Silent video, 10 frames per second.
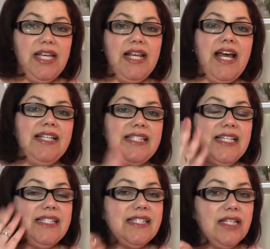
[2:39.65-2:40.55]
It has
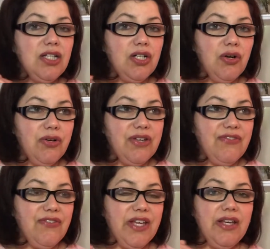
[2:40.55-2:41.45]
that silicone-y
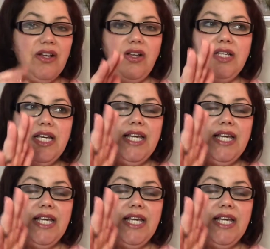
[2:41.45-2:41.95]
feel,